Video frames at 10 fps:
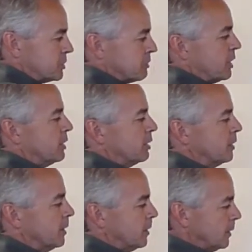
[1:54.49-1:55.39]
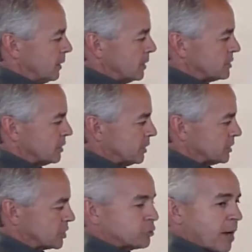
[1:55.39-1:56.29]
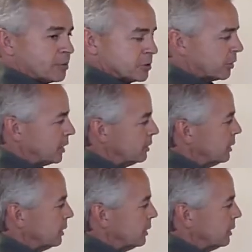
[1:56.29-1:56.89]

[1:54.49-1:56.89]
right here, is that it's a trapezoid.